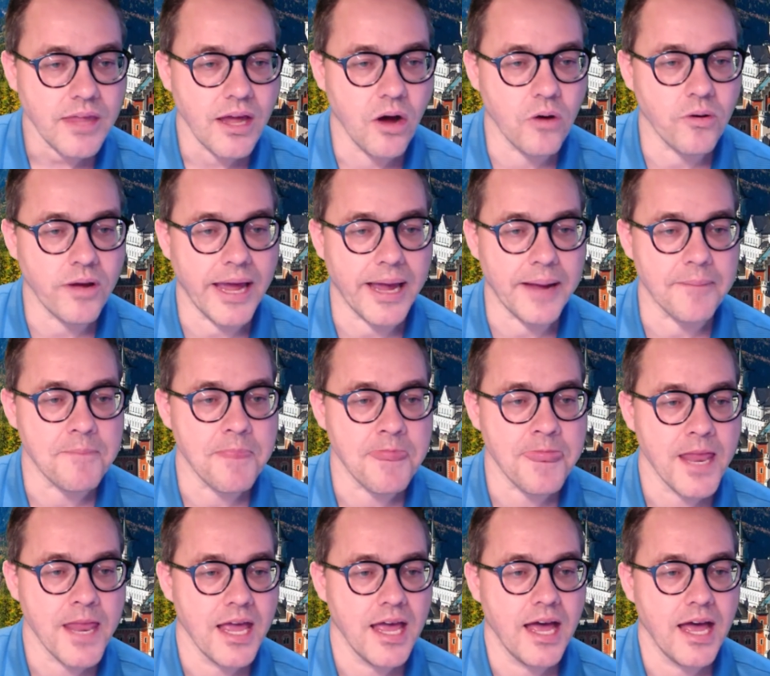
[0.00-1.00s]
Okay,
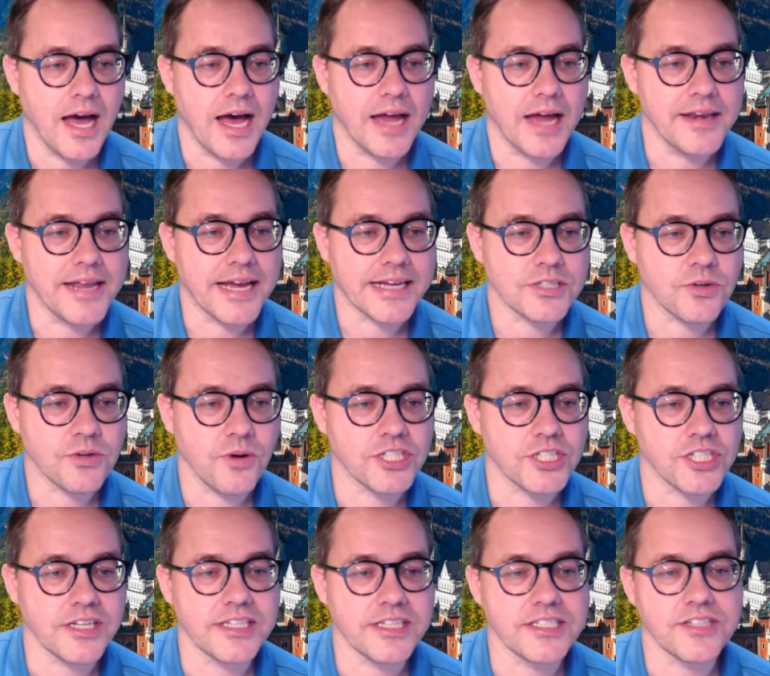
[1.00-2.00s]
uh, next
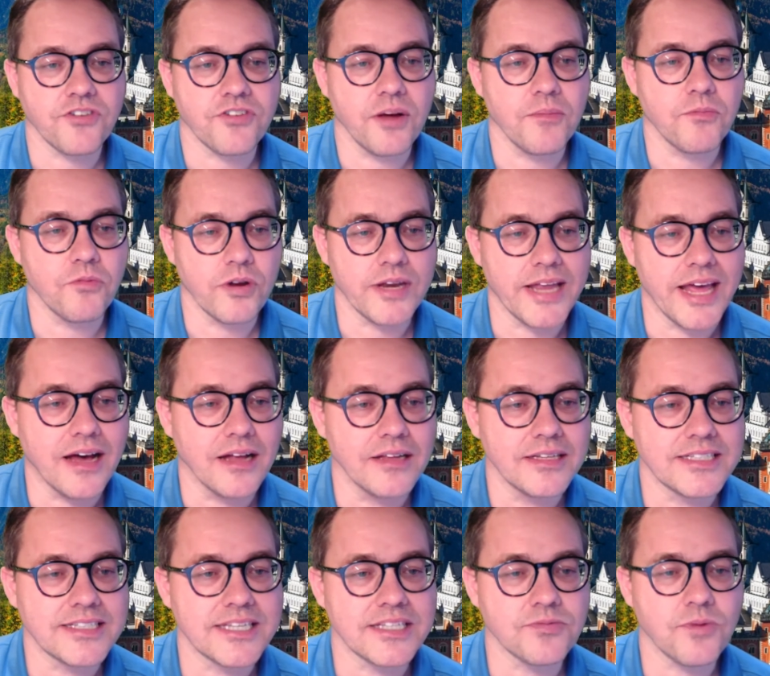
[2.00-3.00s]
question is from
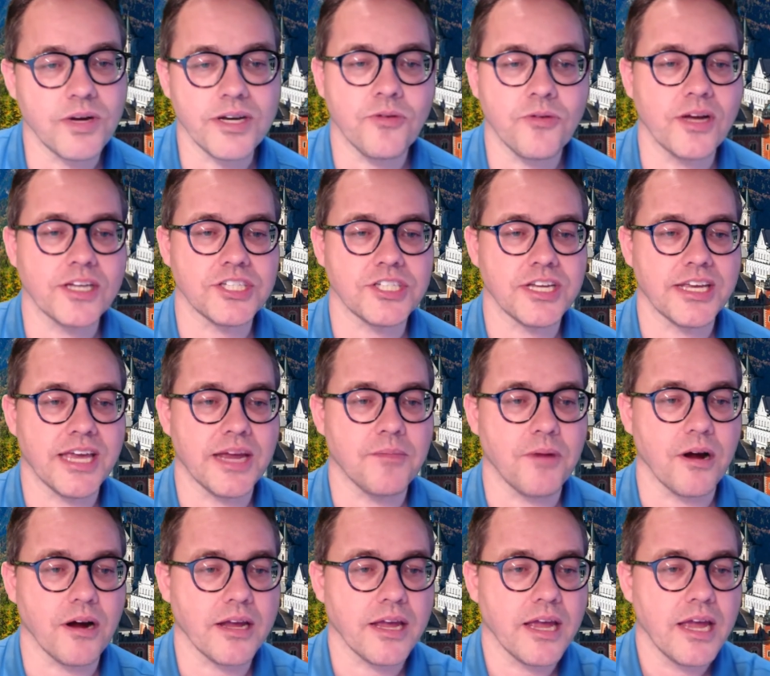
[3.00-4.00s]
Ronell. He says, one question again,
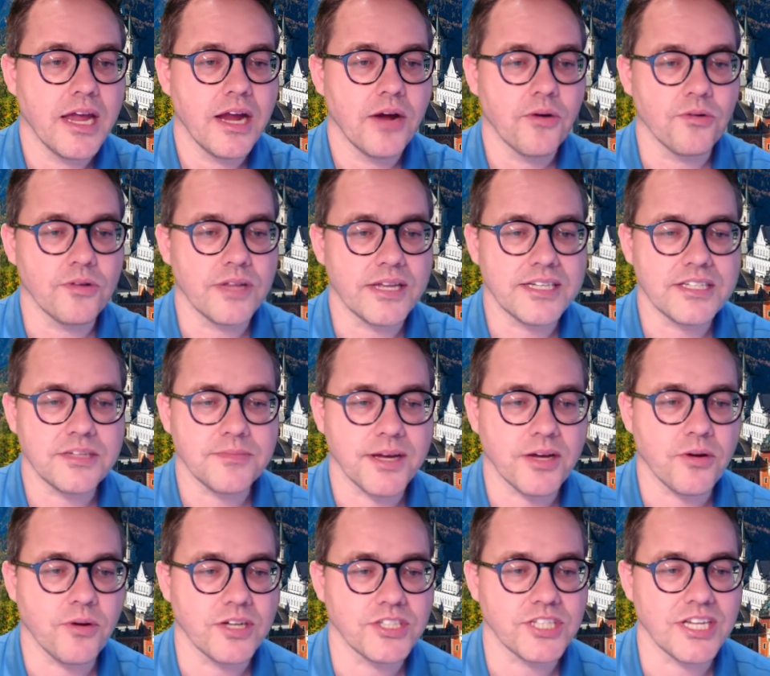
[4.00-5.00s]
Mark, related to my
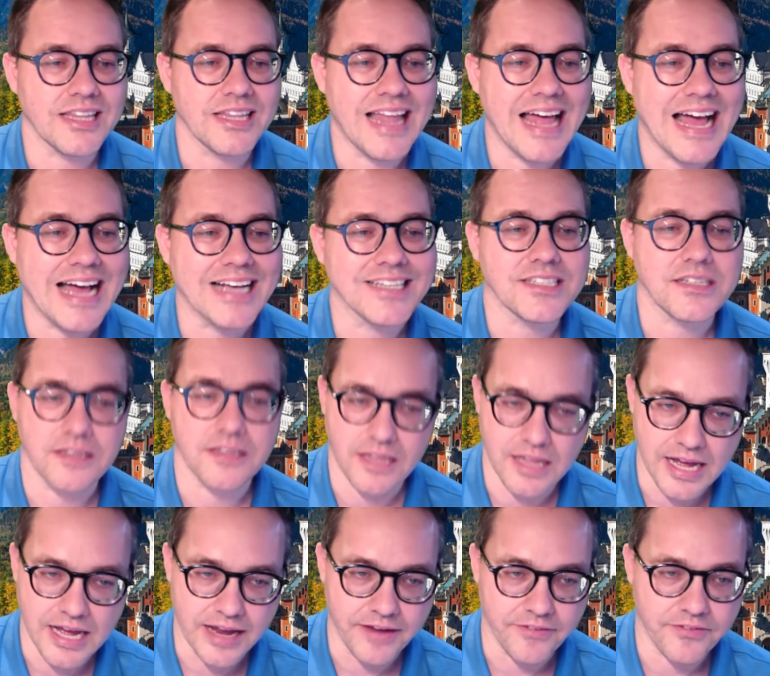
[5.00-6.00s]
question last
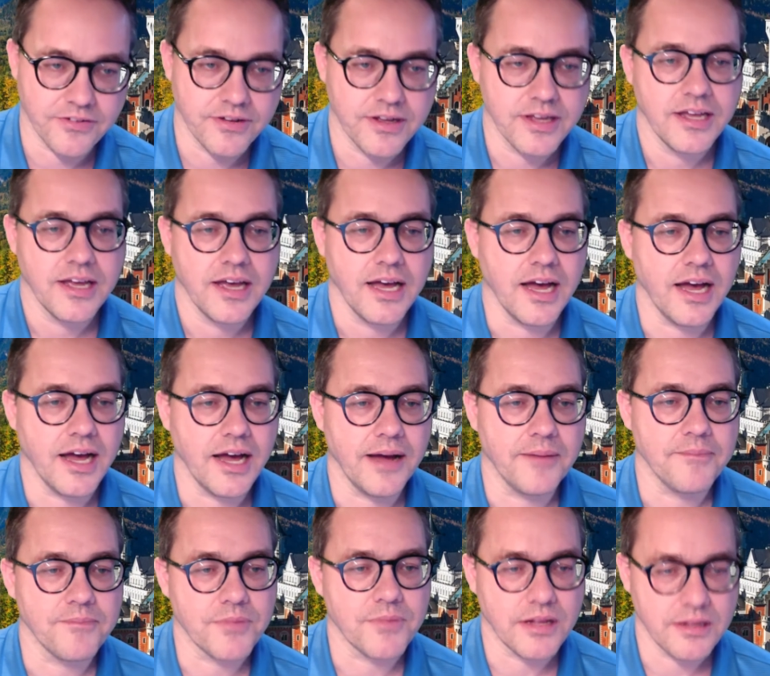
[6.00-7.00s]
live
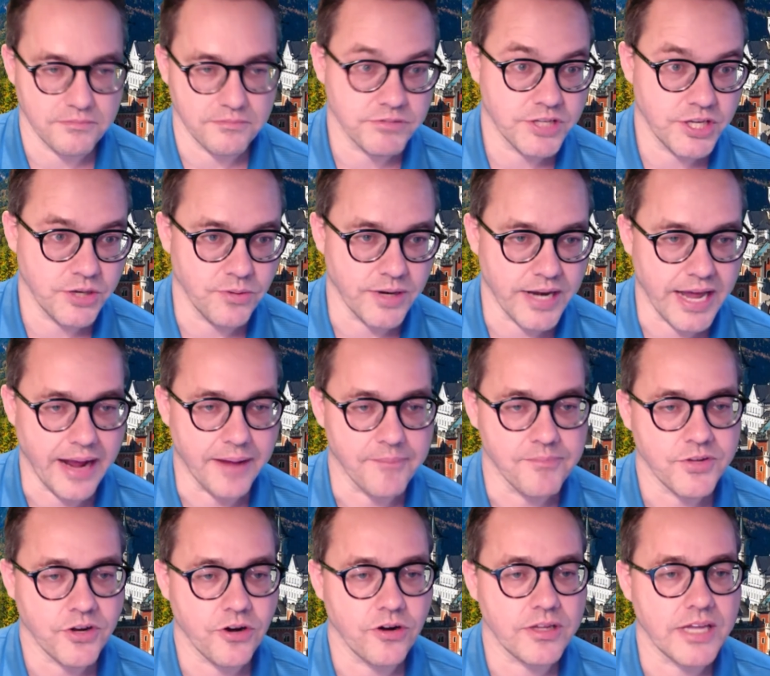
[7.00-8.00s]
um, Q and A.
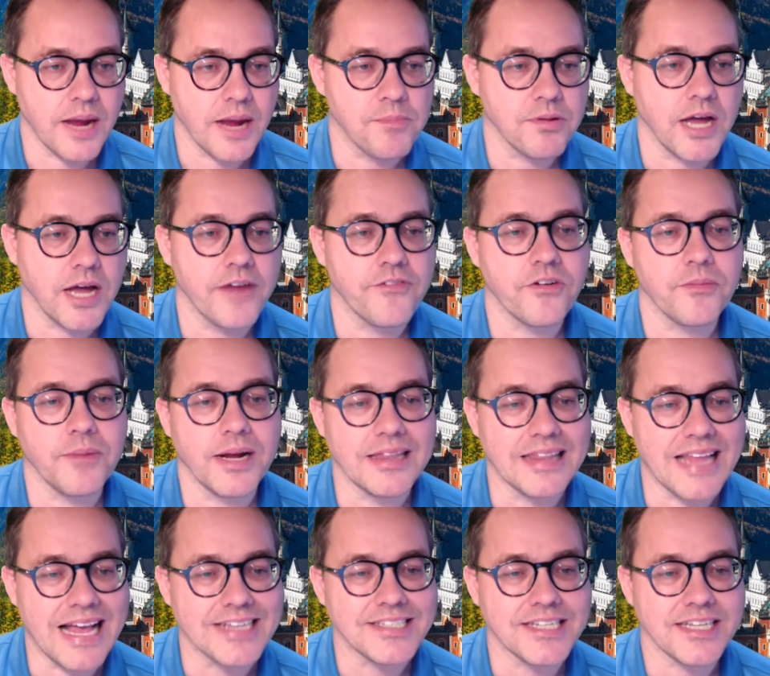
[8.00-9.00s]
Currently, I applied for my
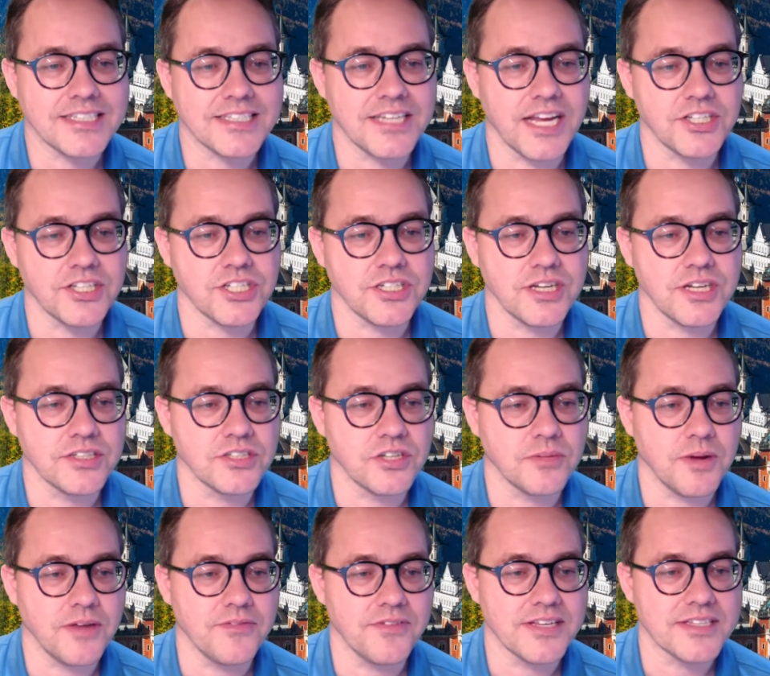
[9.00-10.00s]
last extension
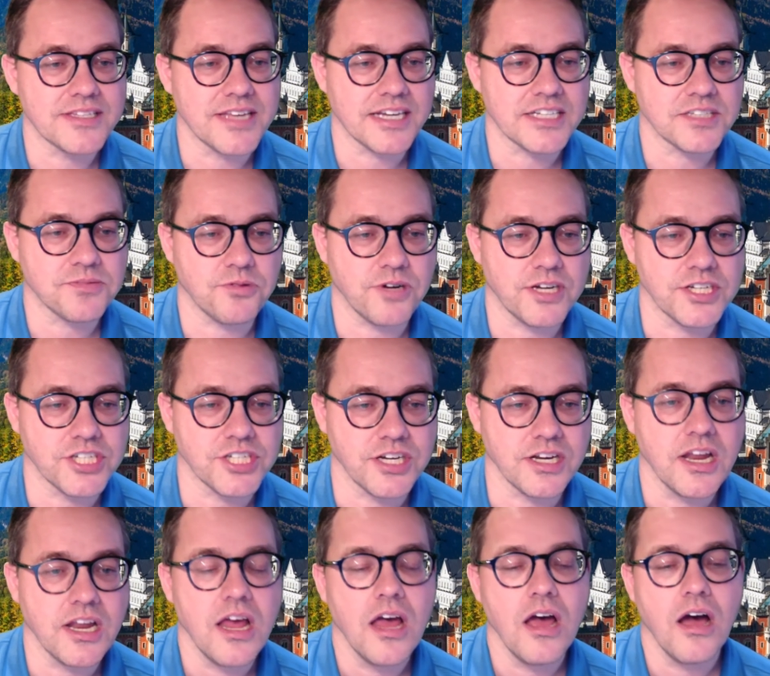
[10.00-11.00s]
until my visa
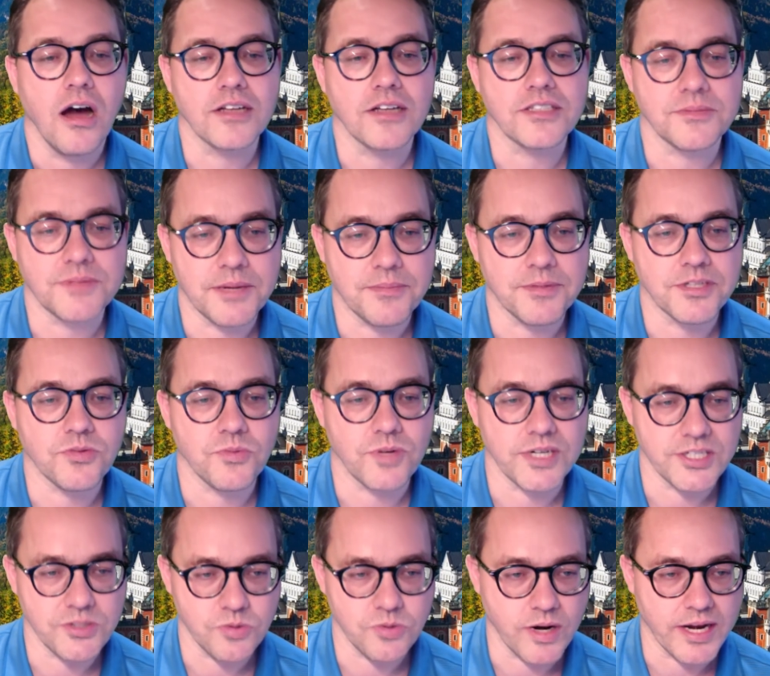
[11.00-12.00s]
expiration on September
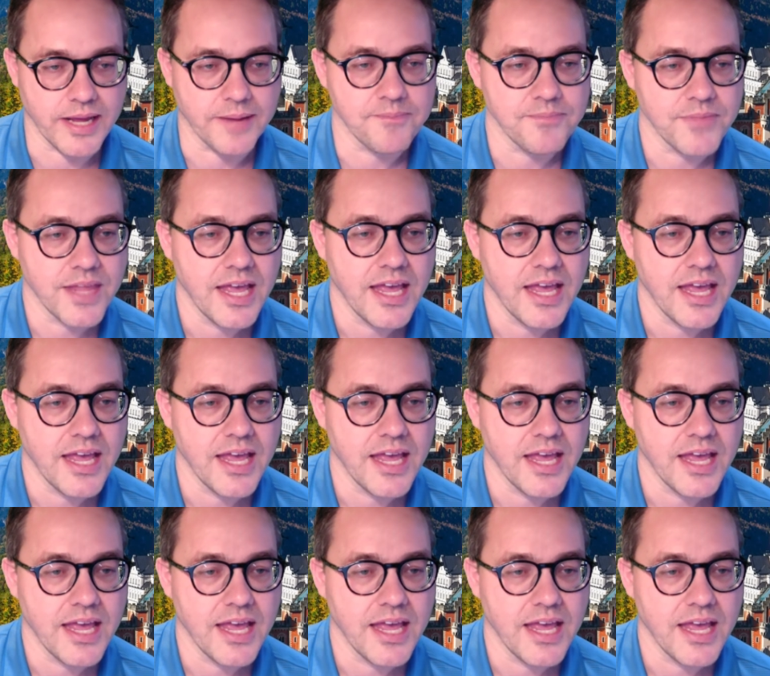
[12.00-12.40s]
twenty twenty.